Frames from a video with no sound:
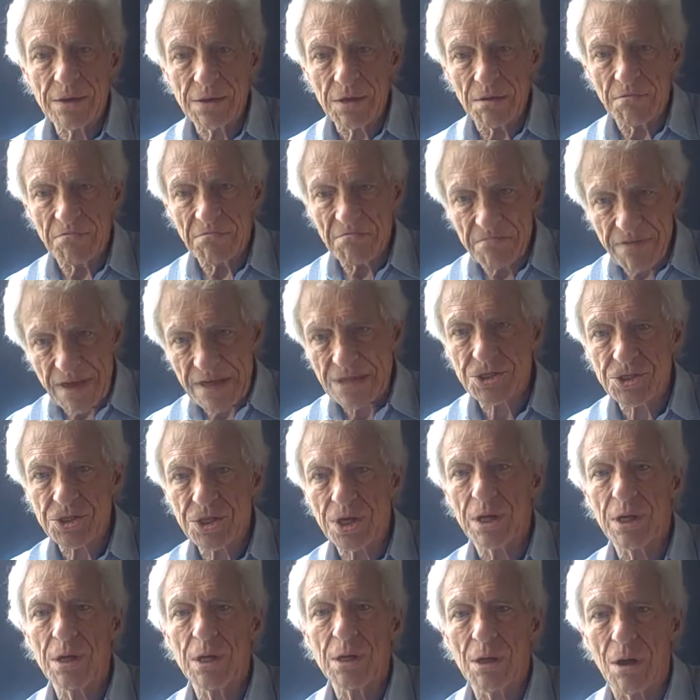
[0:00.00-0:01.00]

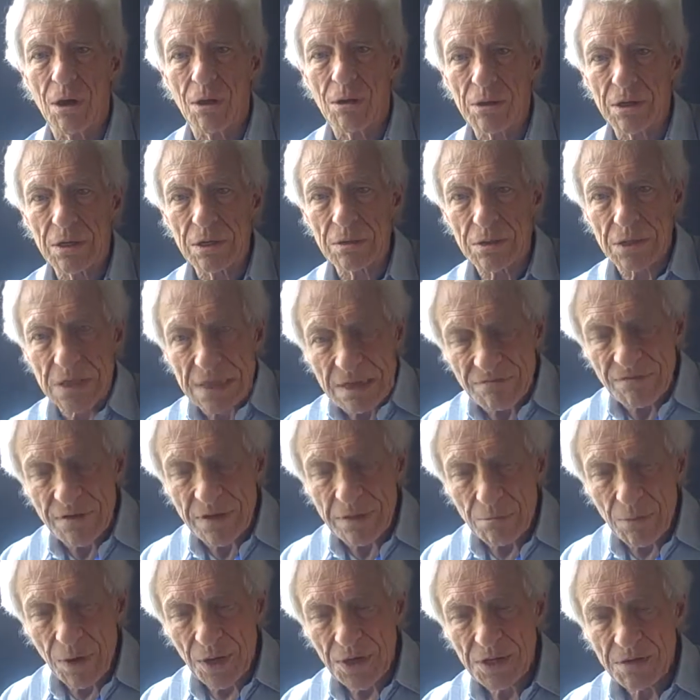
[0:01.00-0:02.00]
investing or
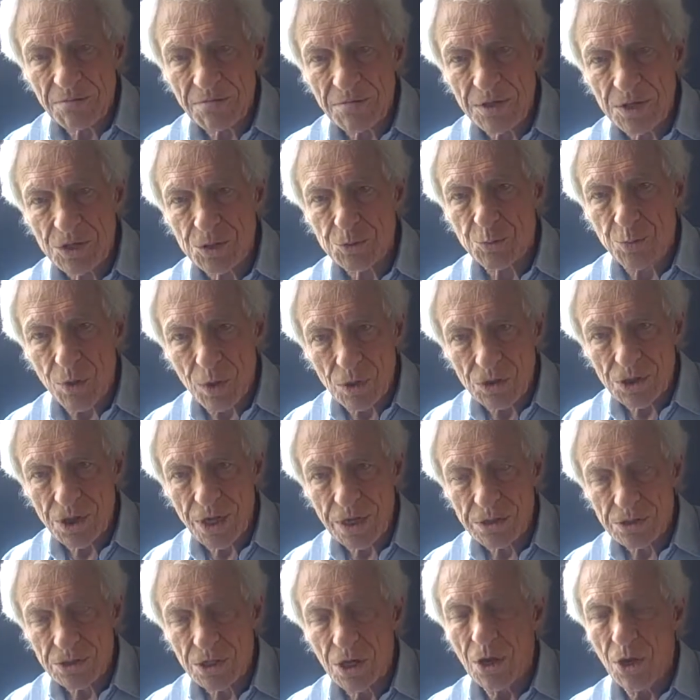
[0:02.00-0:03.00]
giving money for these
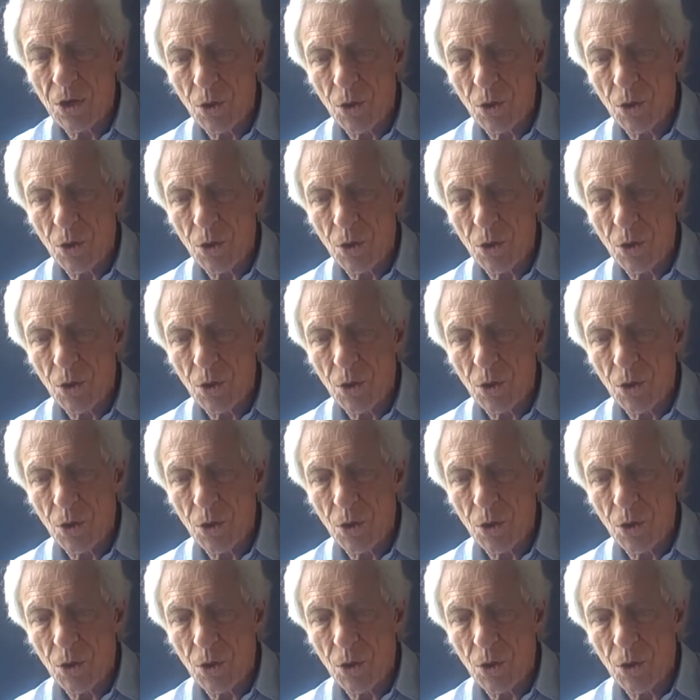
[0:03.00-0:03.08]
projects.